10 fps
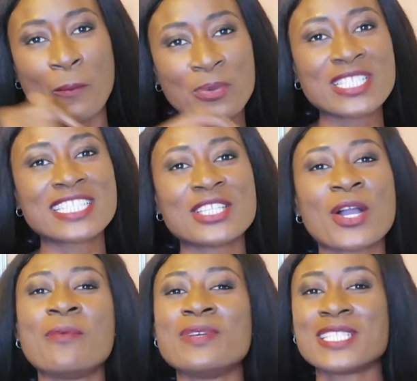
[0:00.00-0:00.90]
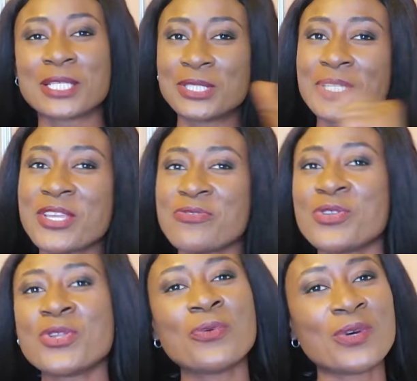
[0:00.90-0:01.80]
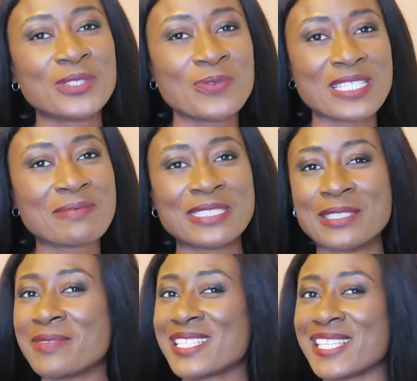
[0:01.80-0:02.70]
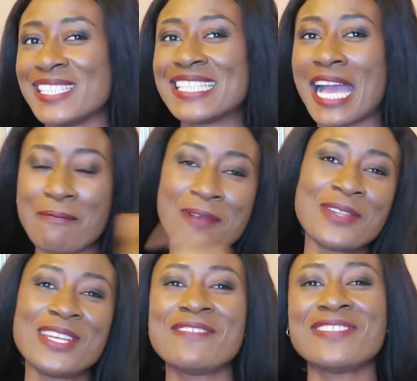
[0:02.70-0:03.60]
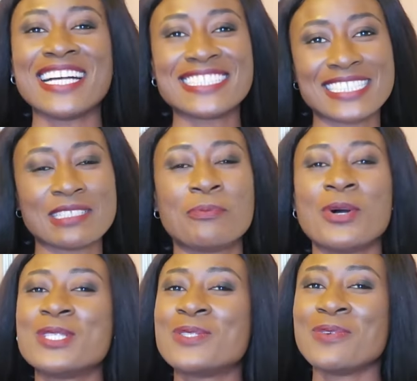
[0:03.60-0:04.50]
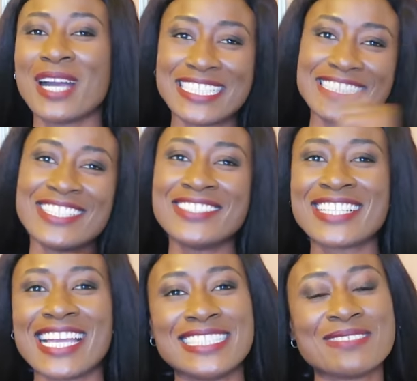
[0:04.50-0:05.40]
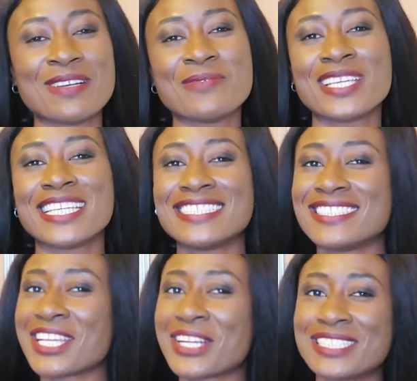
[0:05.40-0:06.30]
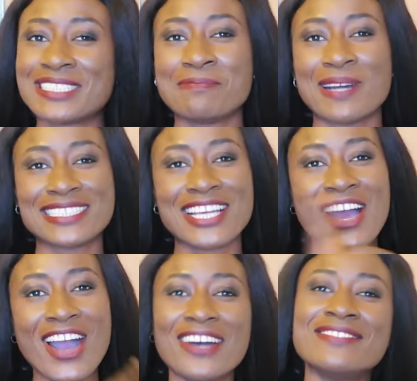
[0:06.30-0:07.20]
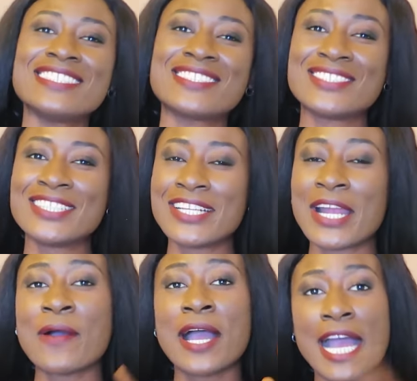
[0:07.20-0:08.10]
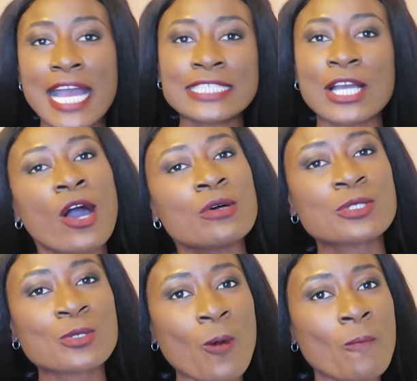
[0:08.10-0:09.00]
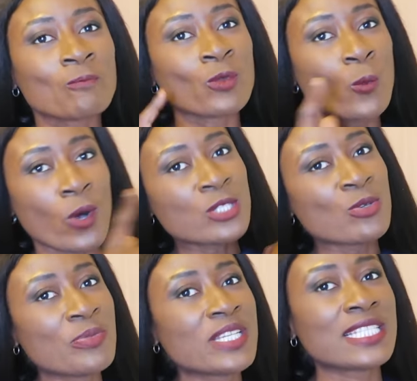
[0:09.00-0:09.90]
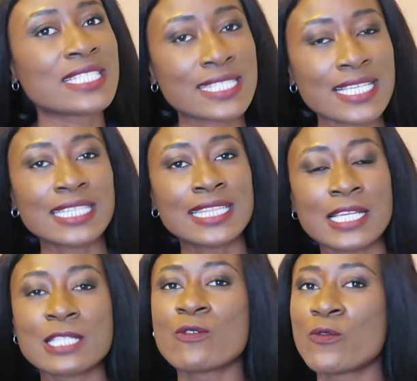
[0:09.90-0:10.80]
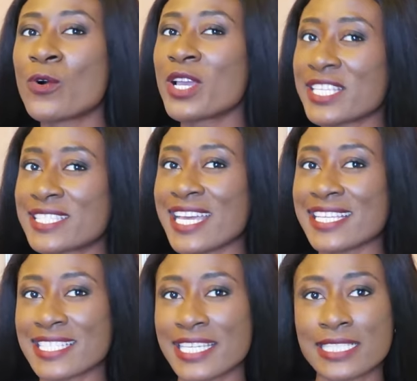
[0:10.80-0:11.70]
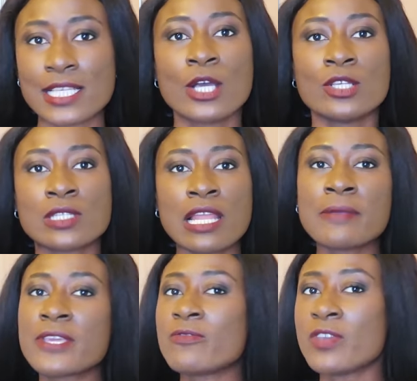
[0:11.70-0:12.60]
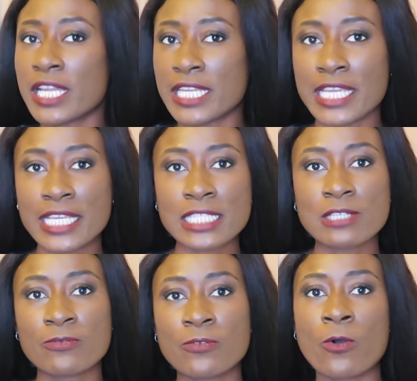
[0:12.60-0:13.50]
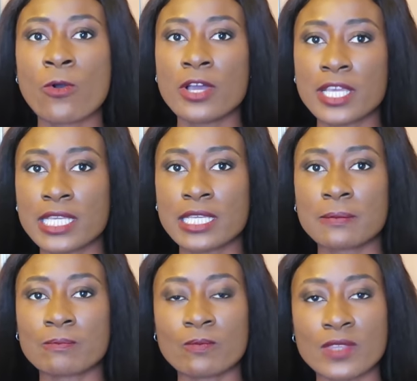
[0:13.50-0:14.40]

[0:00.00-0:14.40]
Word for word: put it in the comment section if you know what the waist measurement is i'm gonna leave that as a puzzle and tell you guys when we get to the cutting part of this tutorial and also what will be the skirt length for a size 8 so let me give you an inch for a